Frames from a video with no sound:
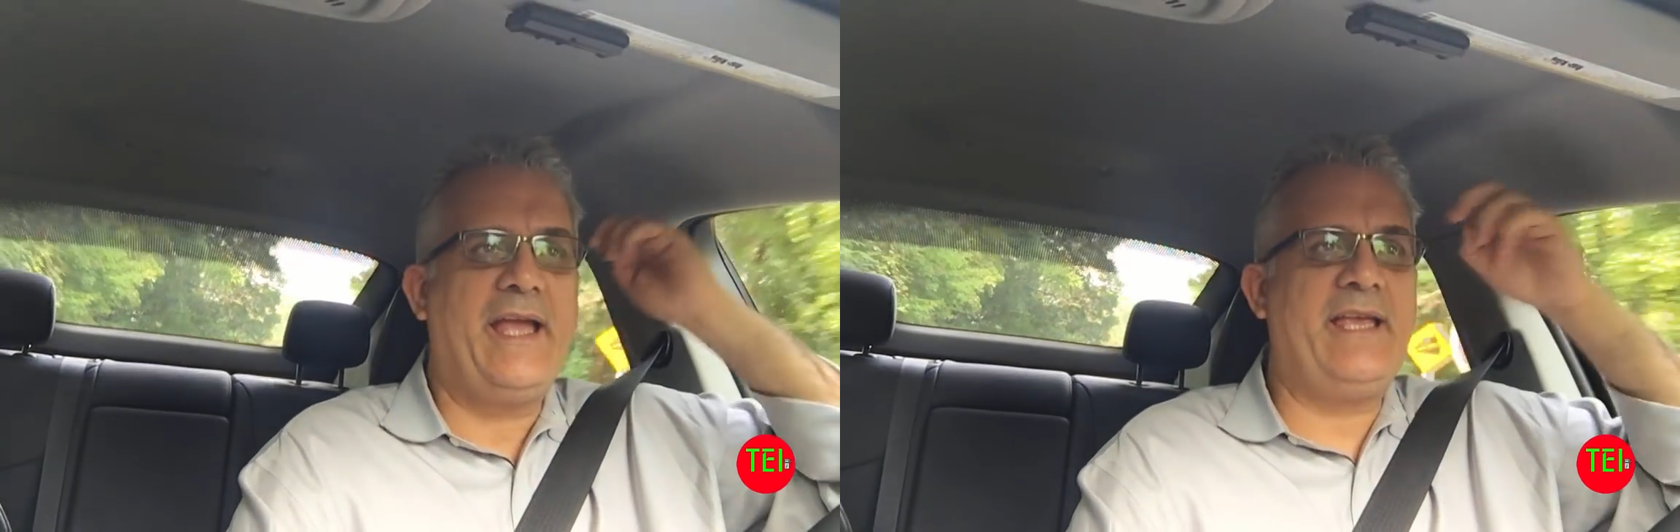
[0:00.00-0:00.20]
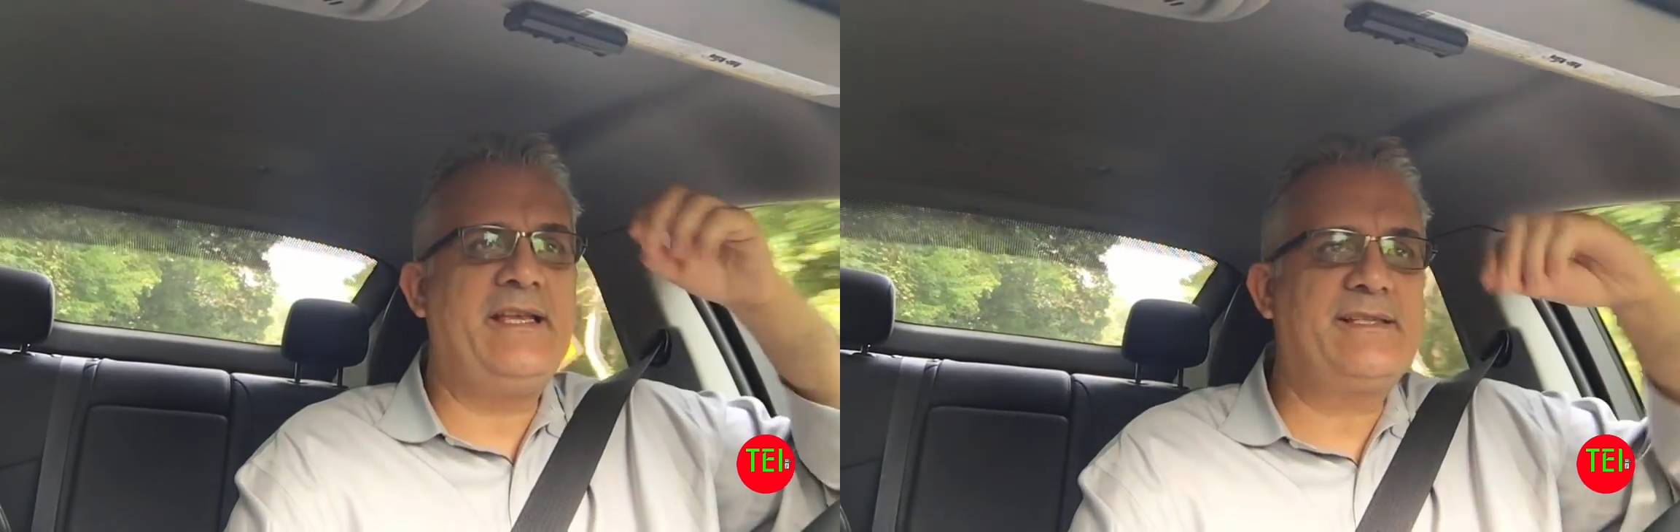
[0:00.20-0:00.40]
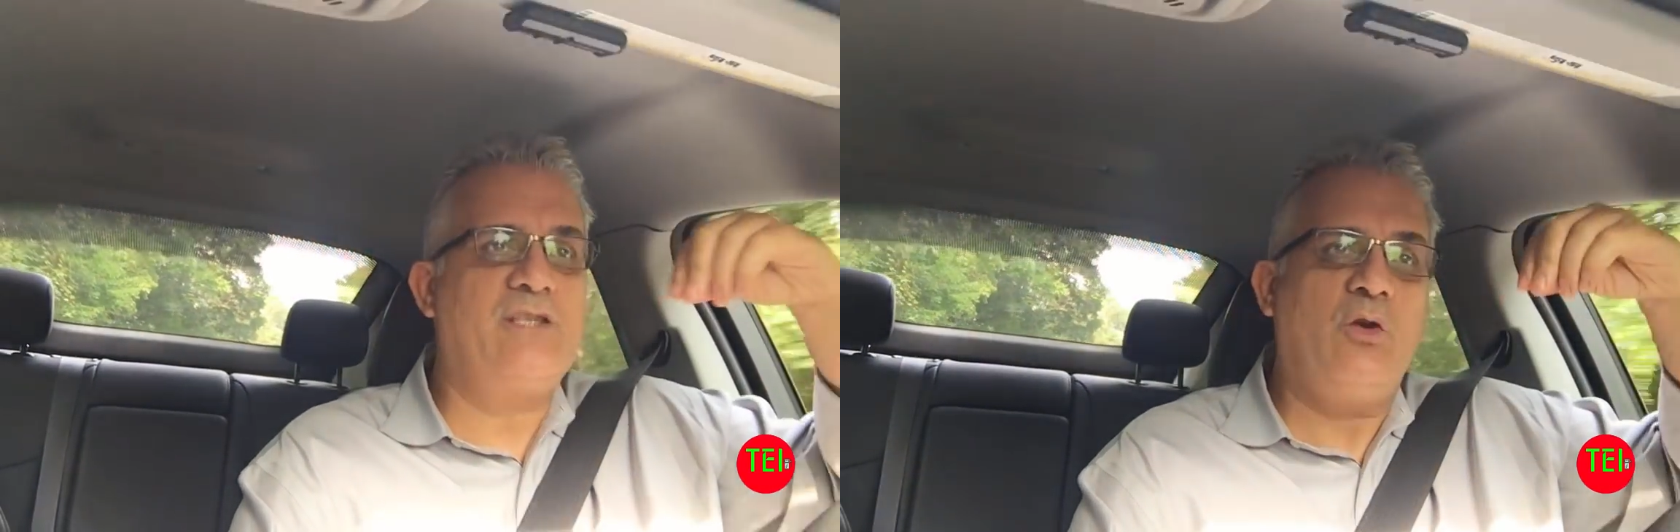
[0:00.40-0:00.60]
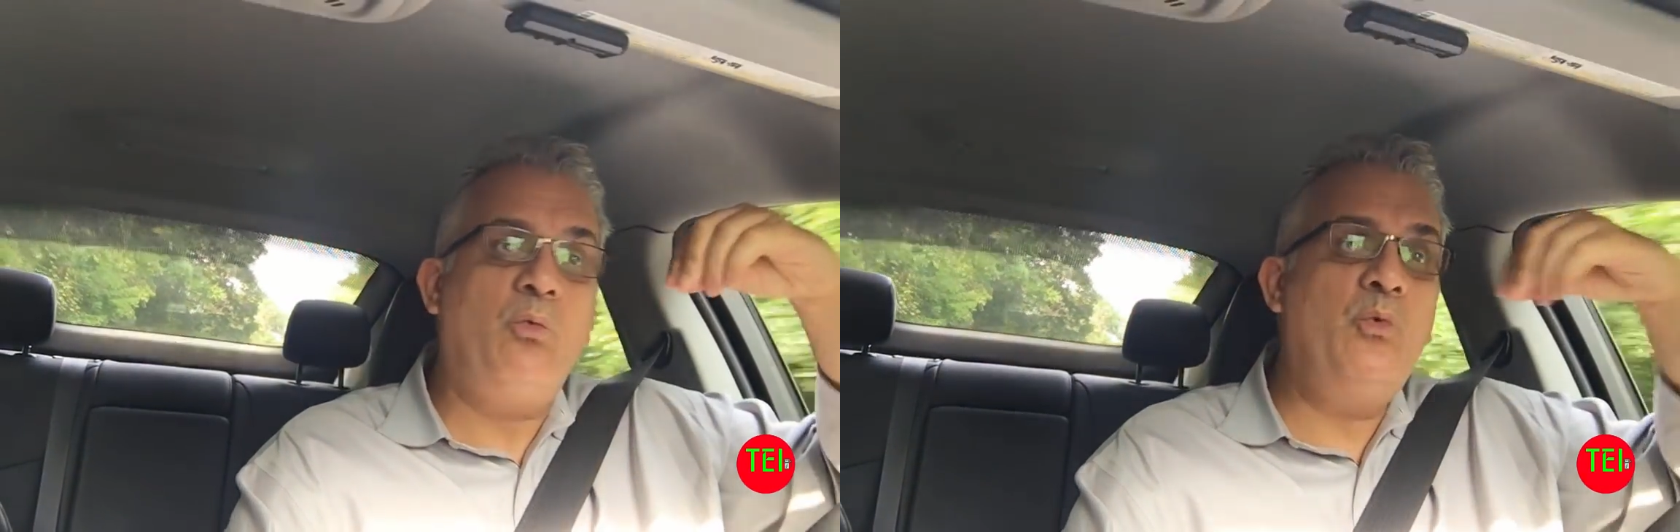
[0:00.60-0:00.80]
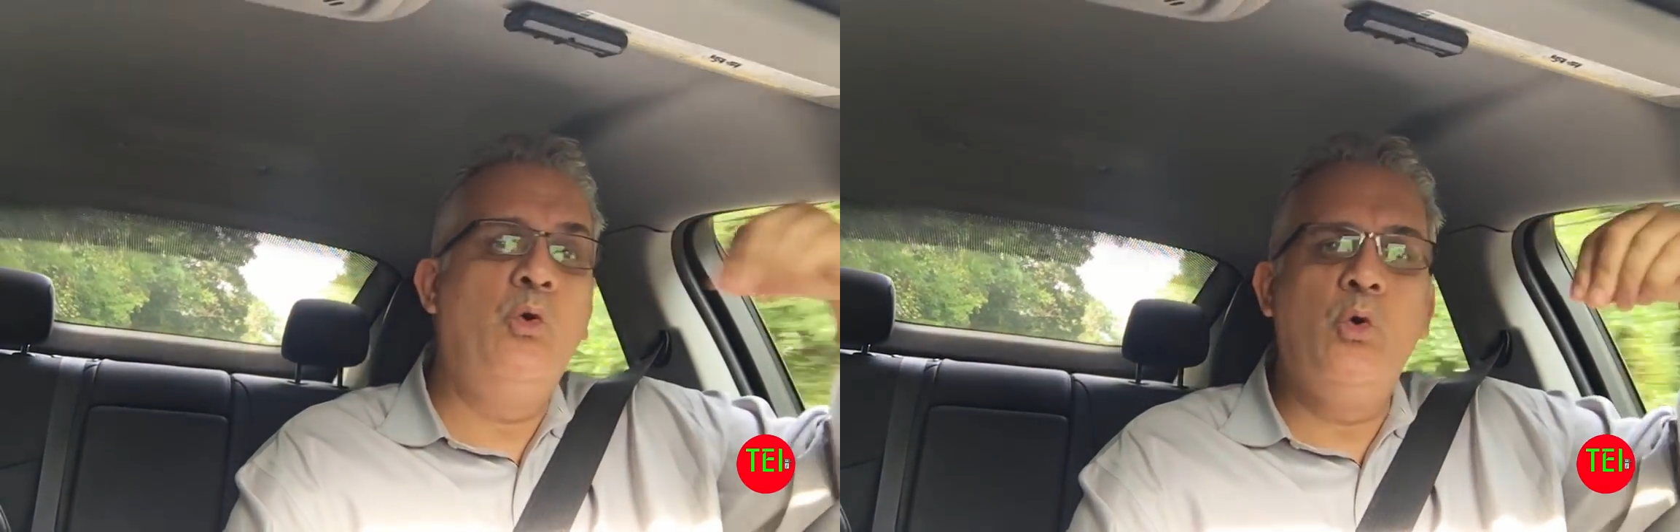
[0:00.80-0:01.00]
is
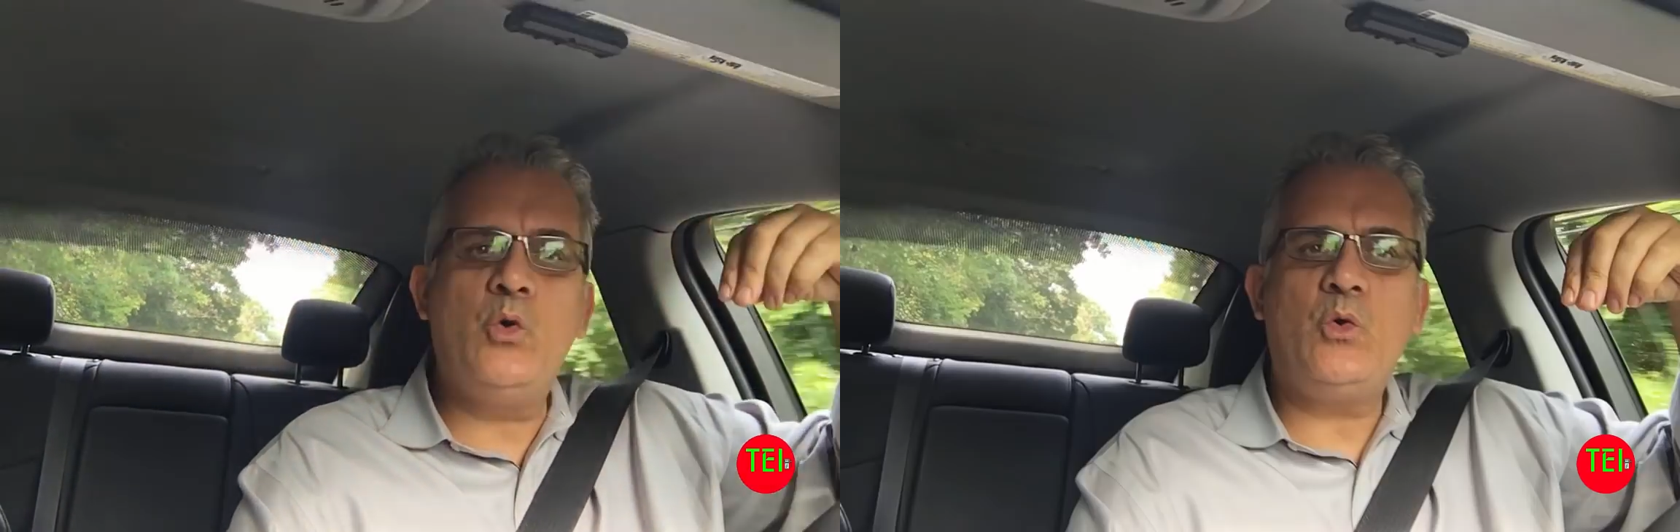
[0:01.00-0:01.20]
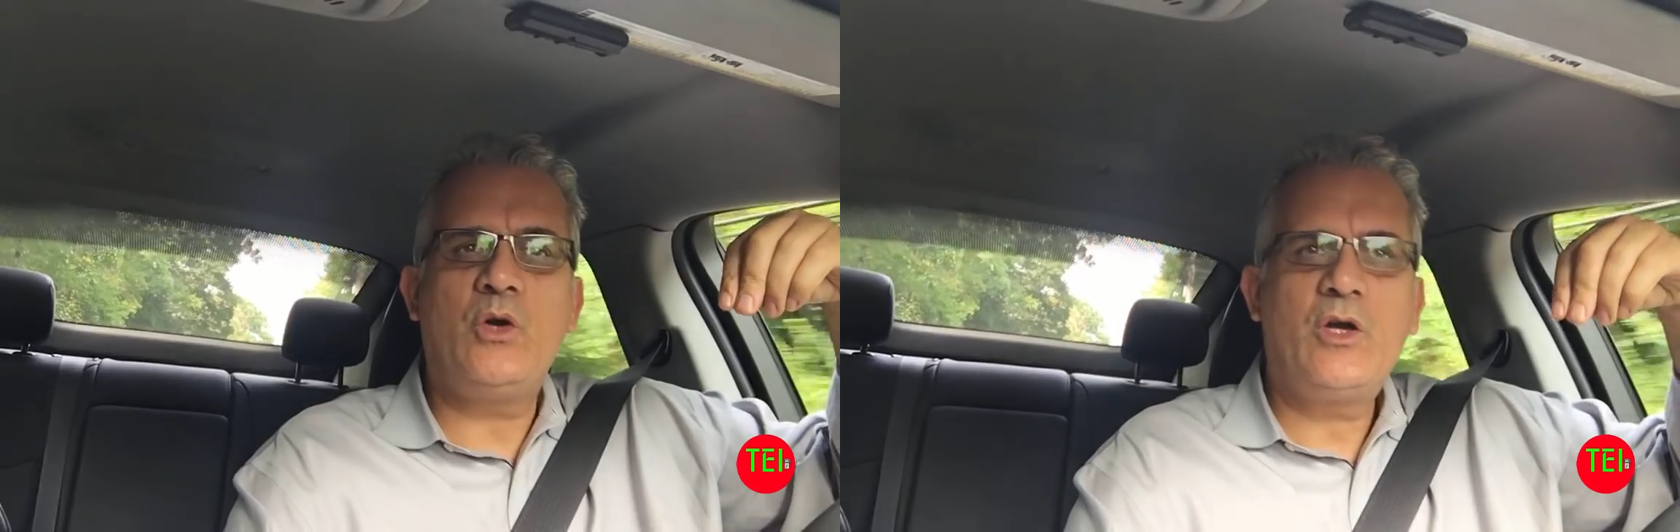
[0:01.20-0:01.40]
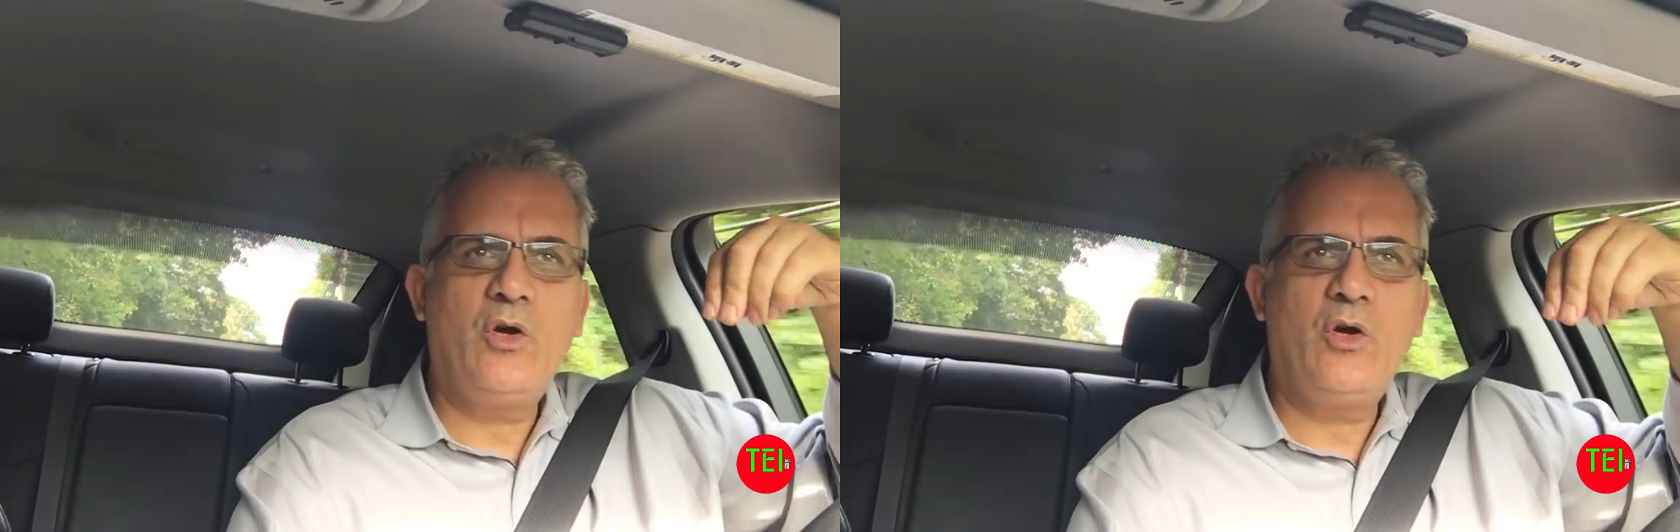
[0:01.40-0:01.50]
who